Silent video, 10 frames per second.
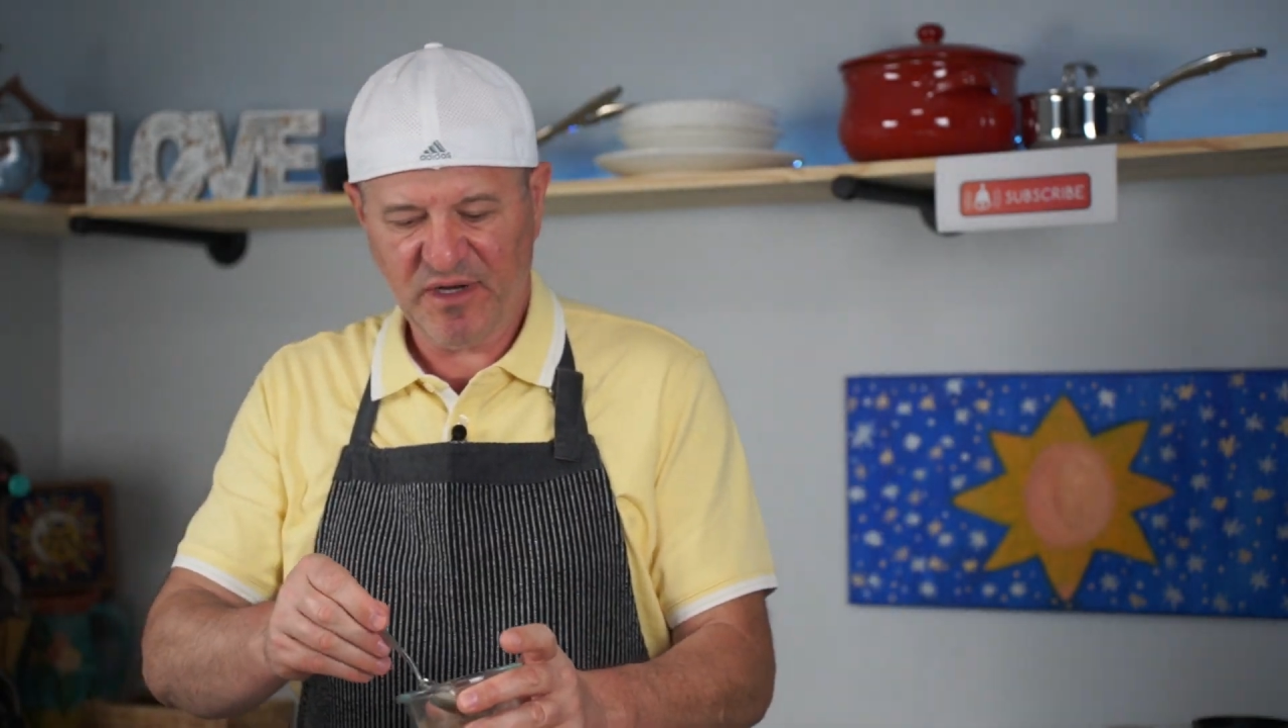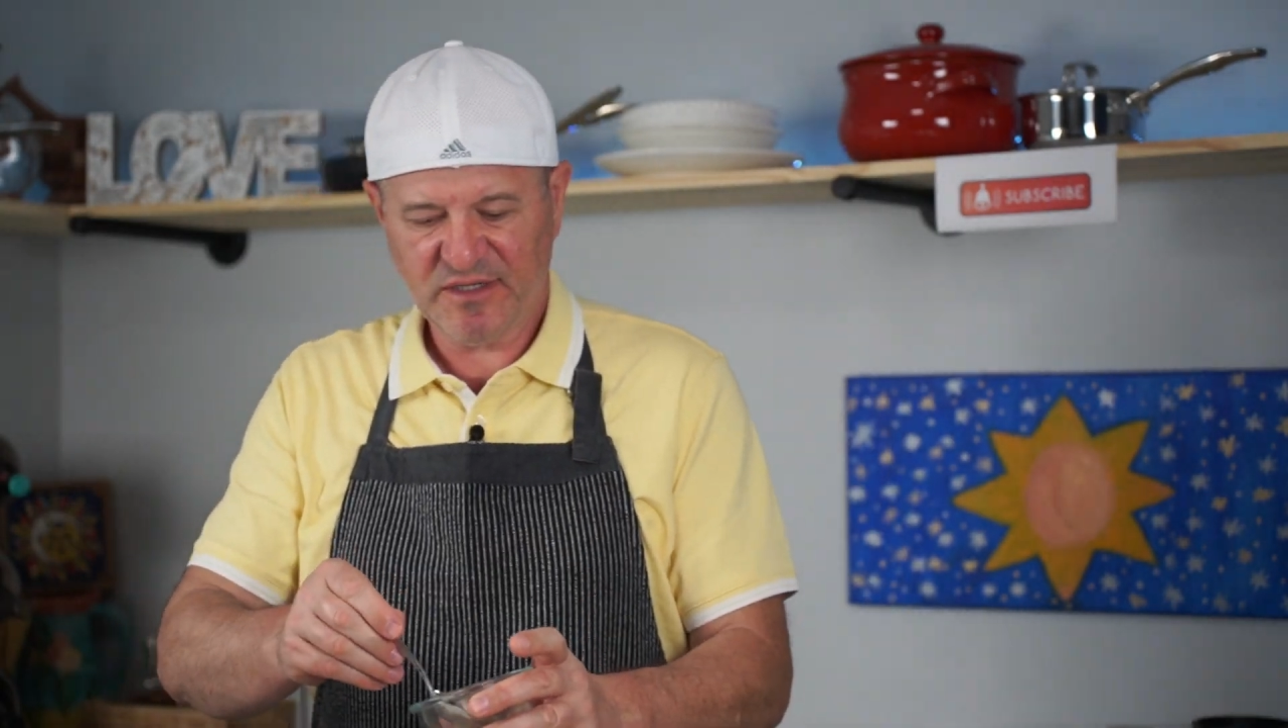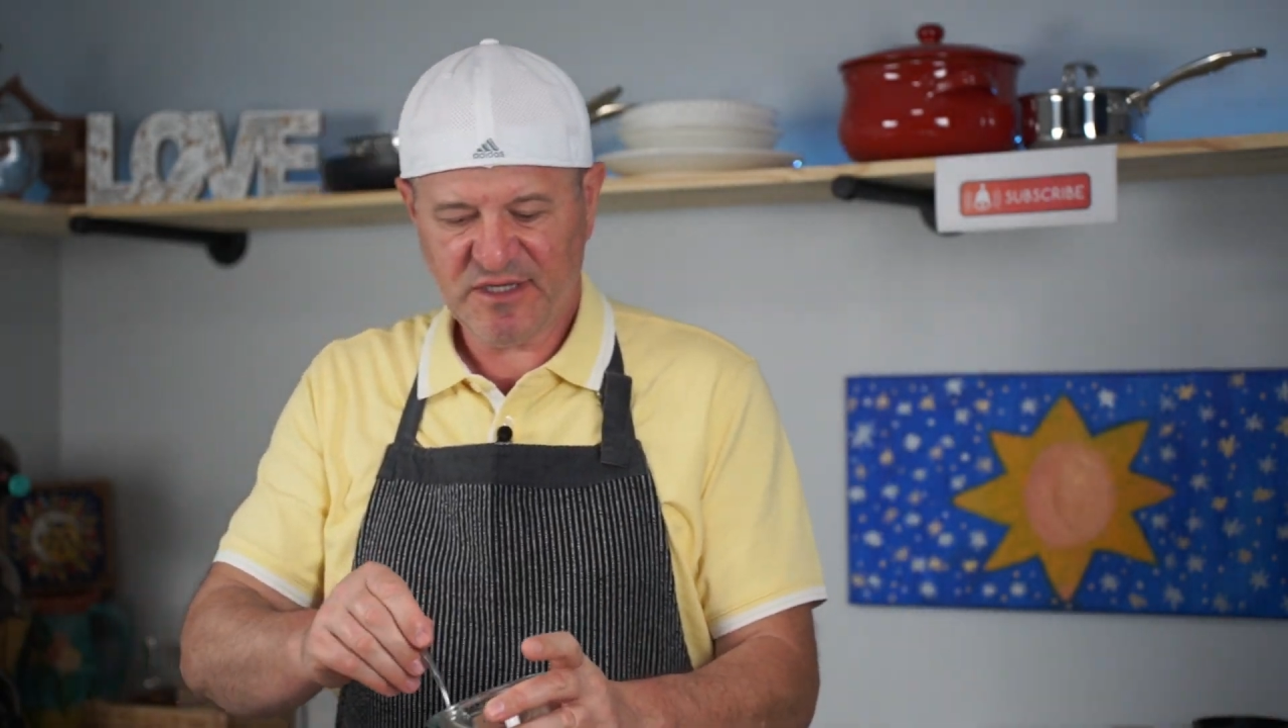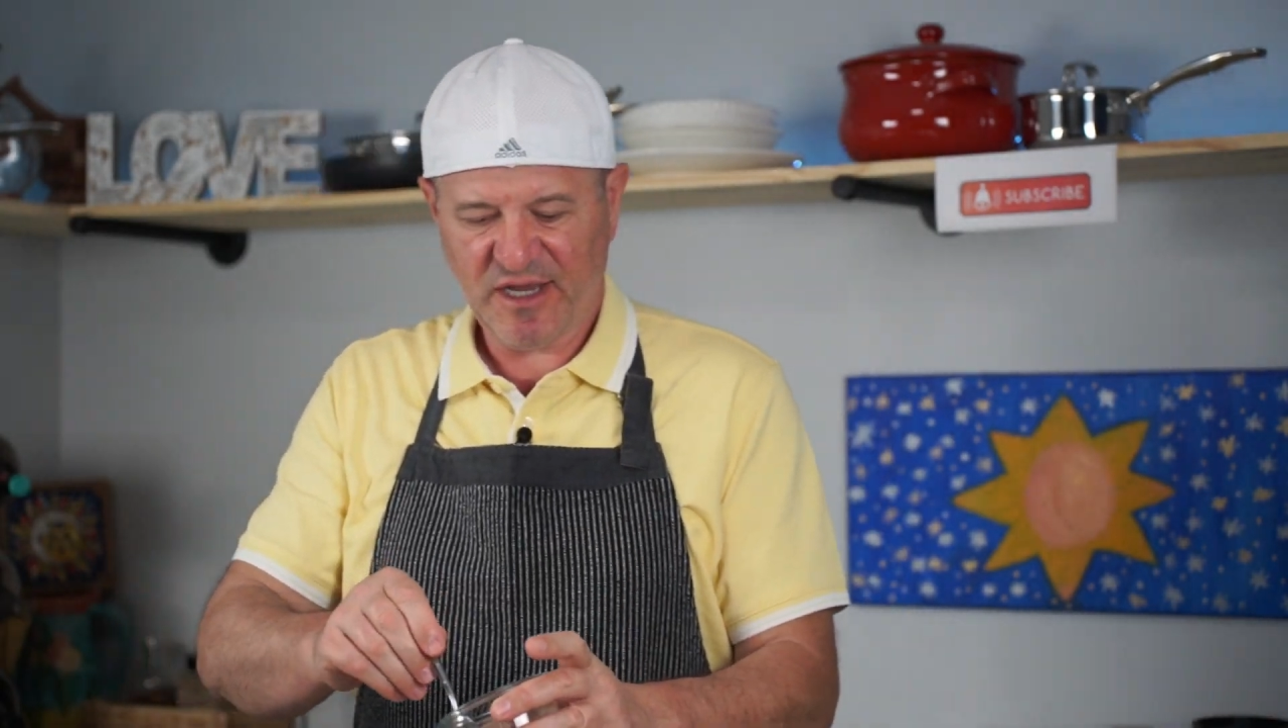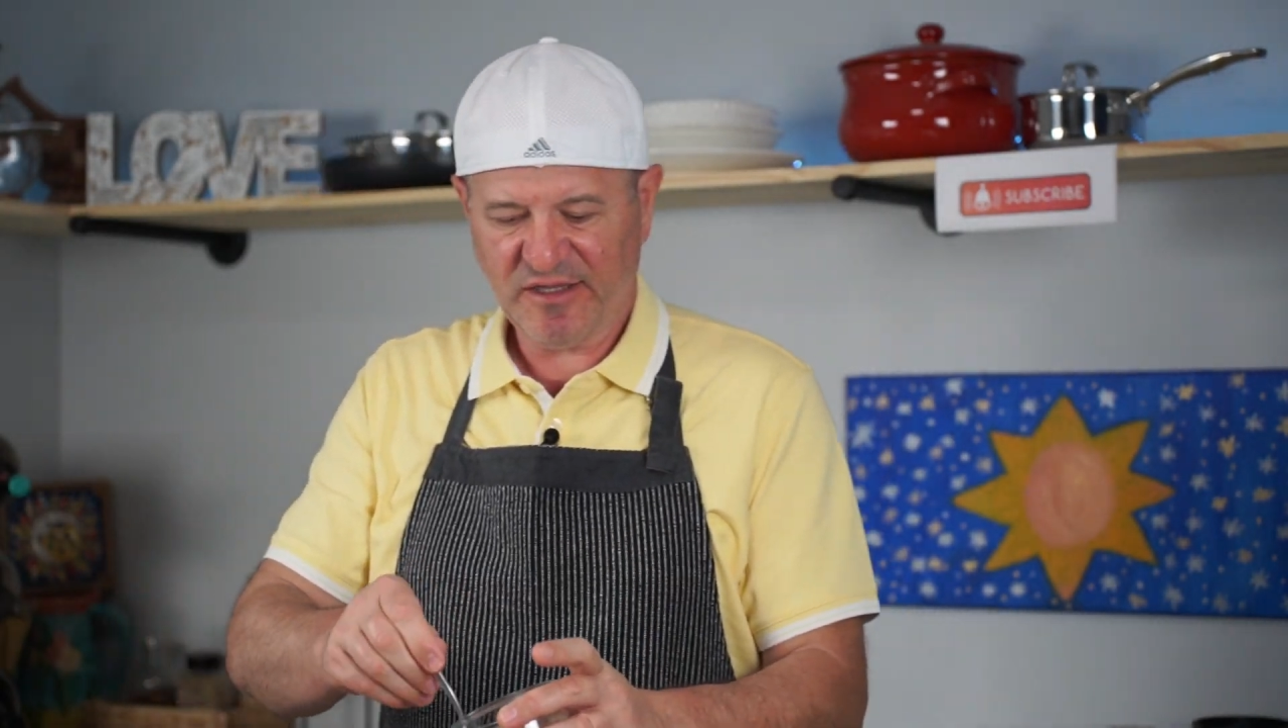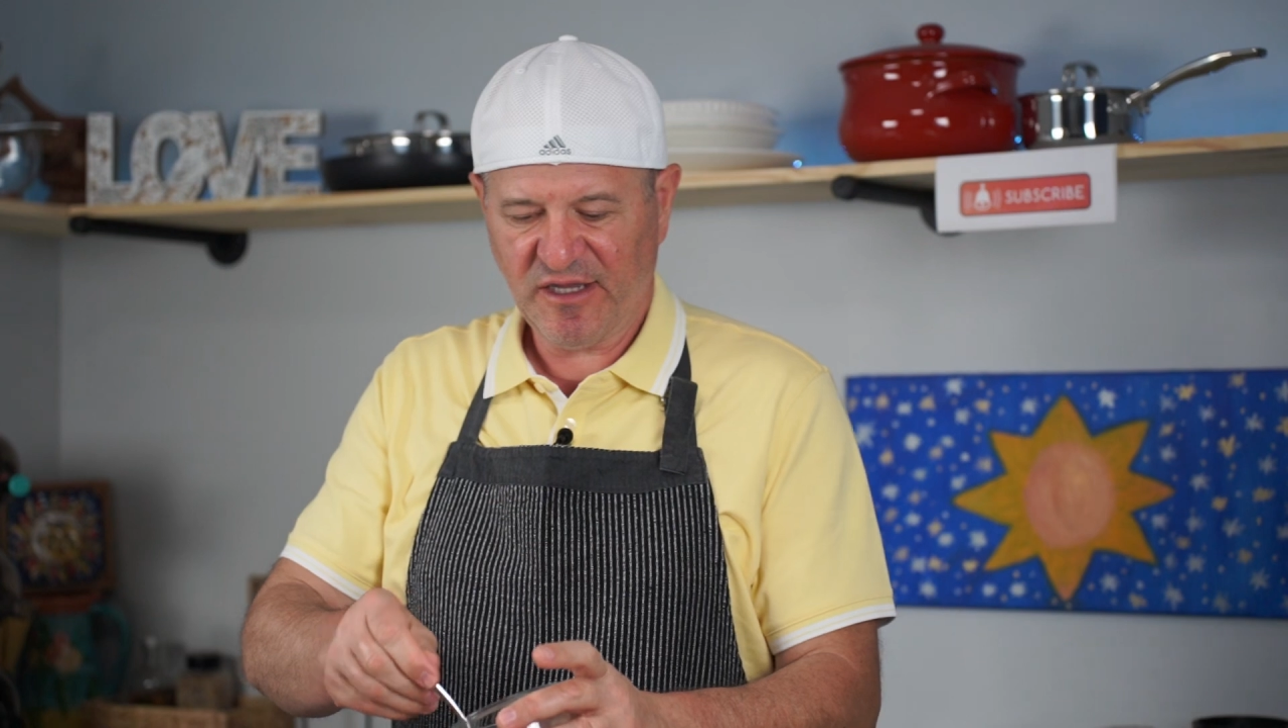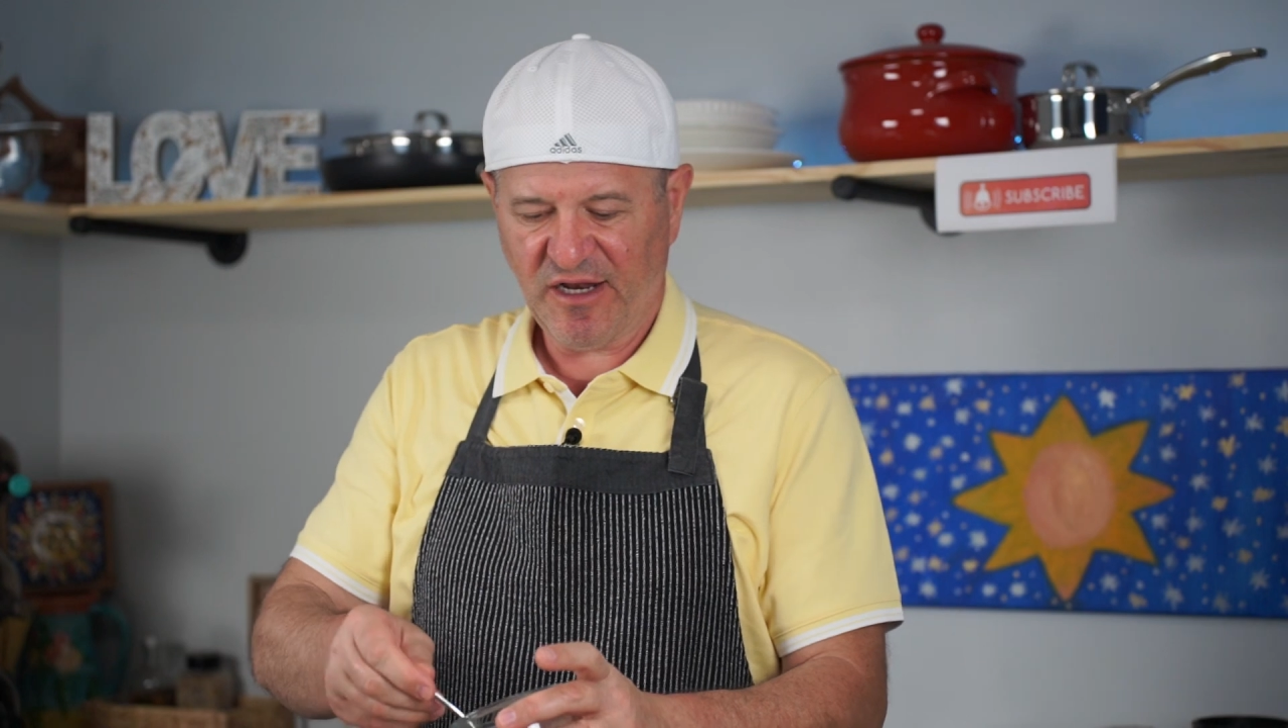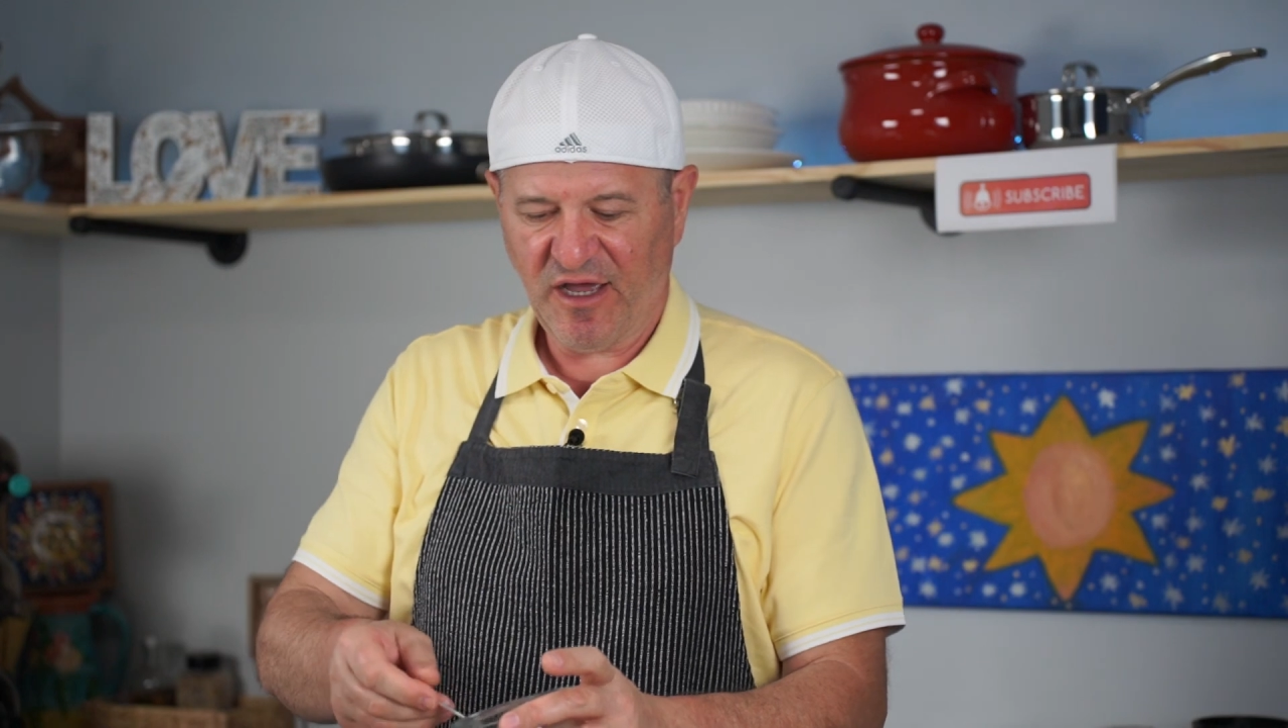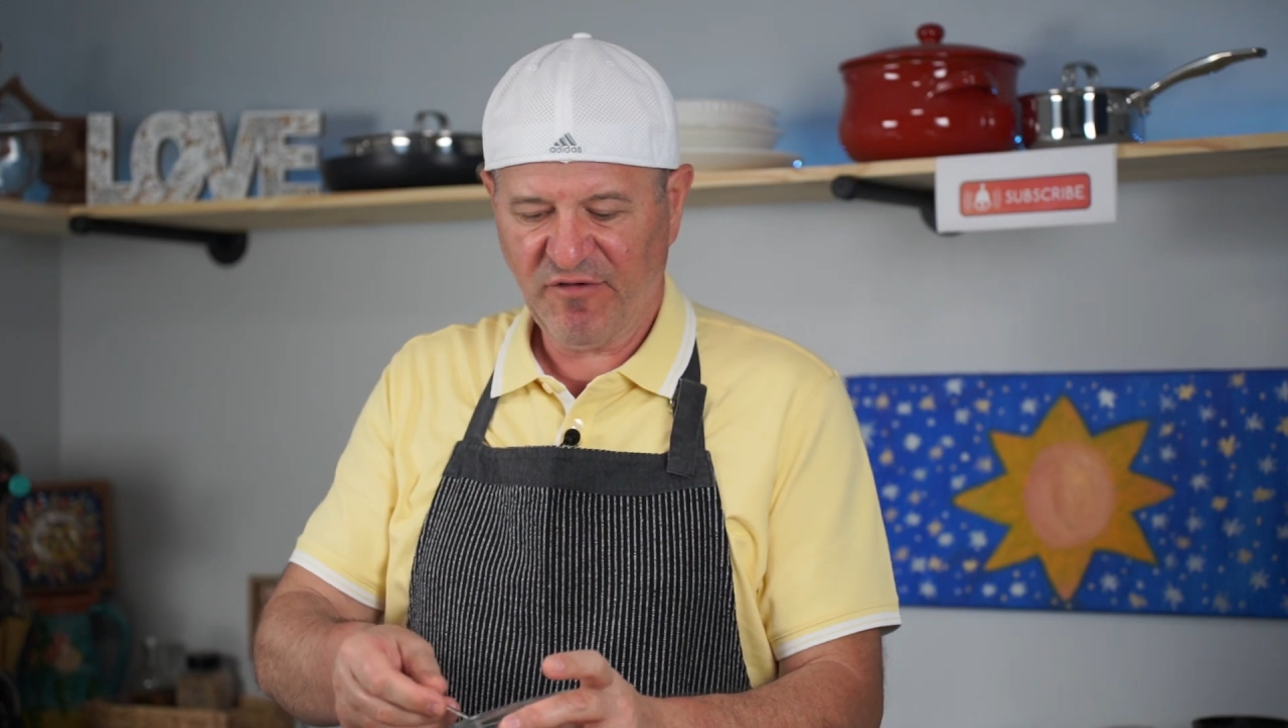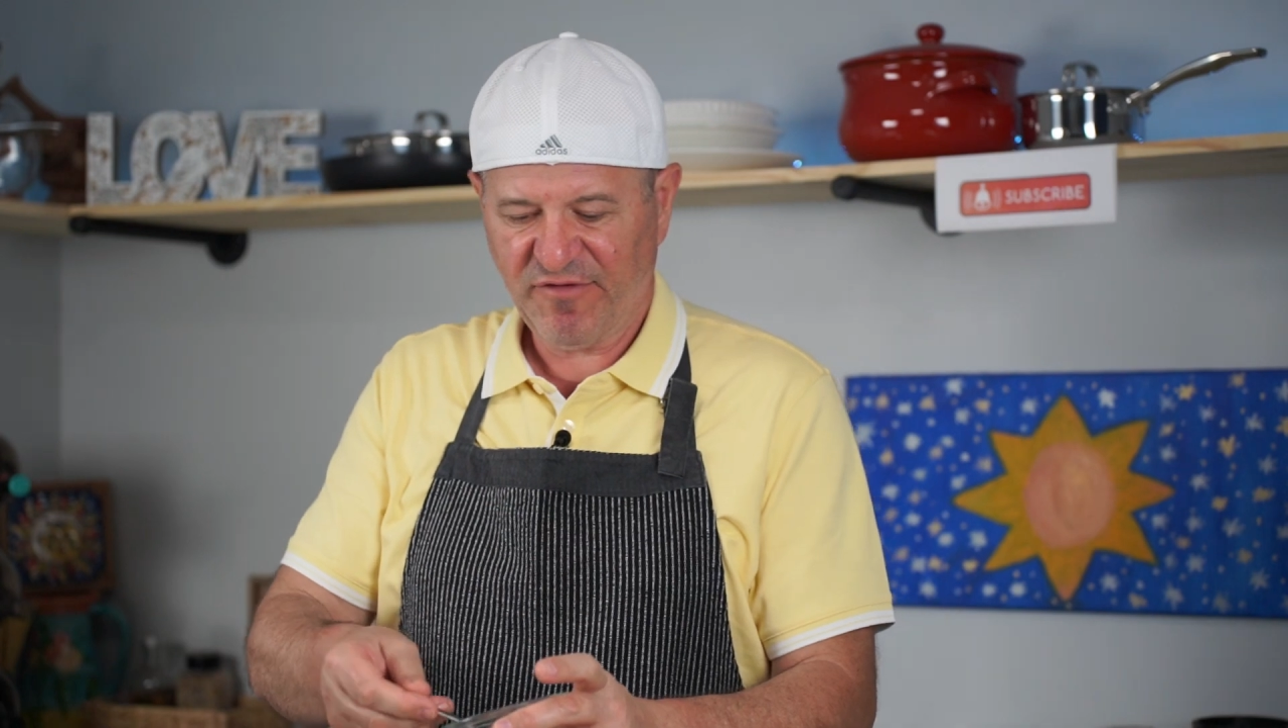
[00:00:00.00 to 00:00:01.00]
is hot
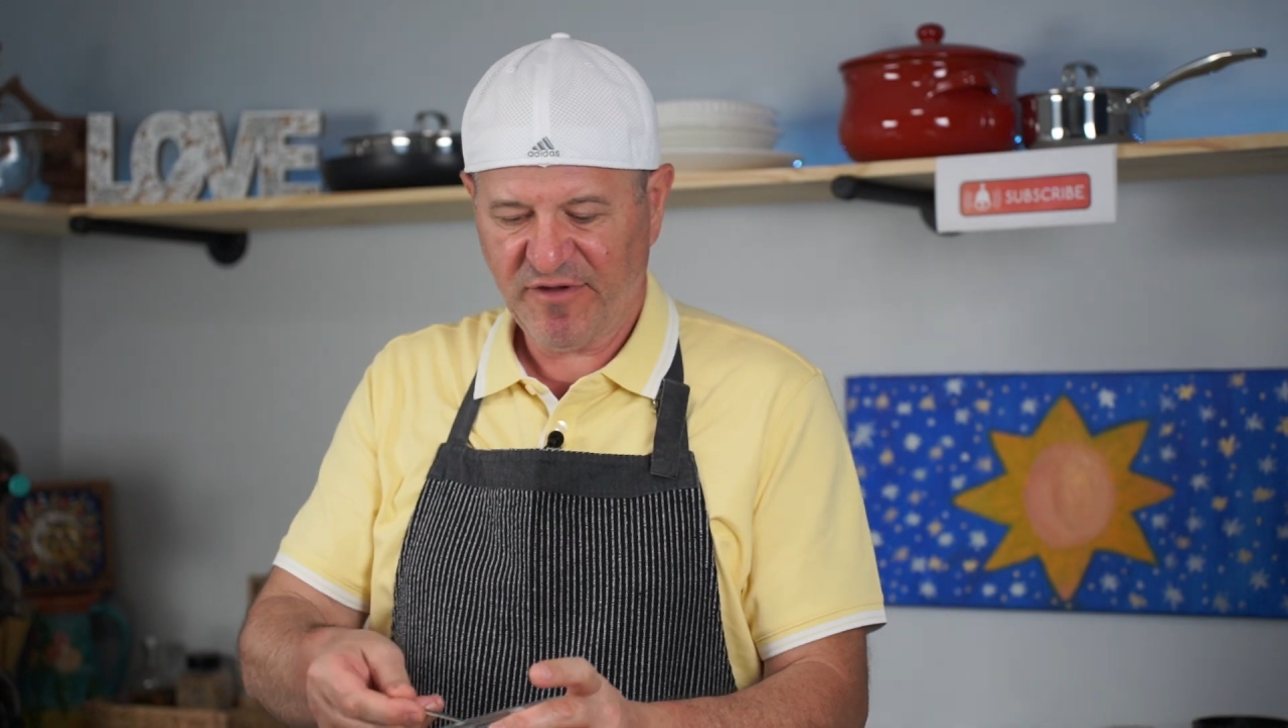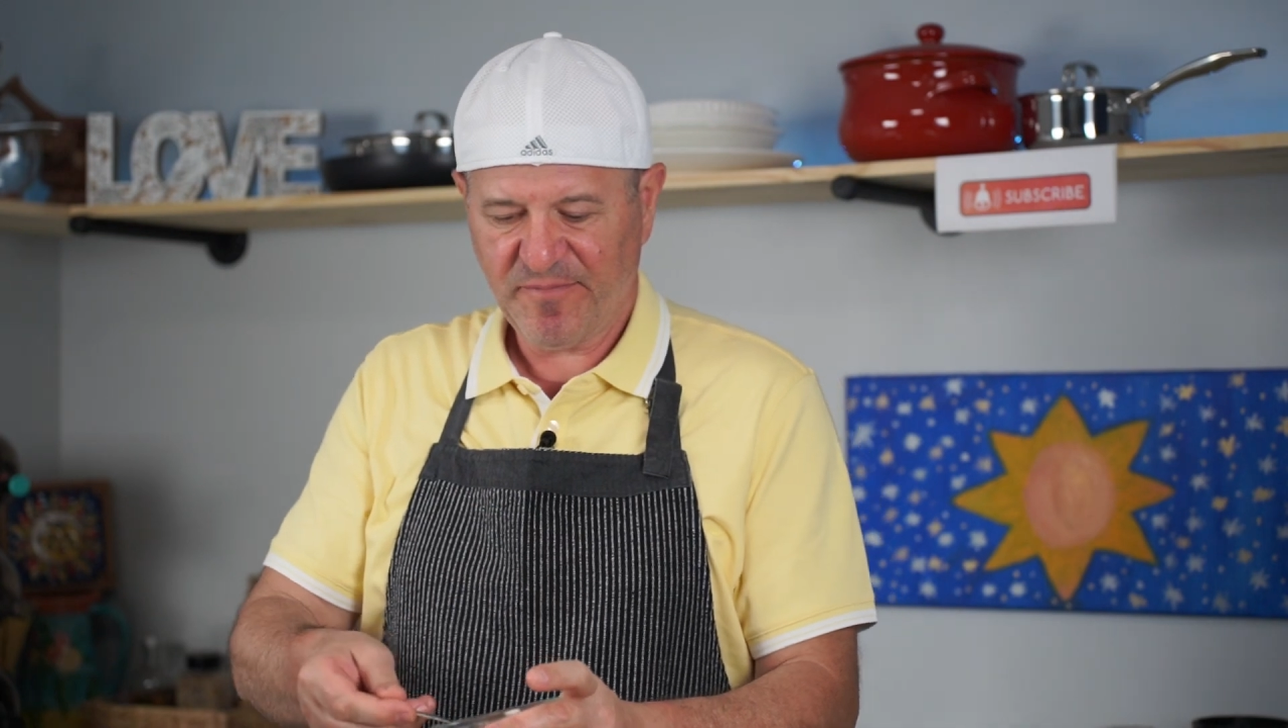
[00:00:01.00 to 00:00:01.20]
enough.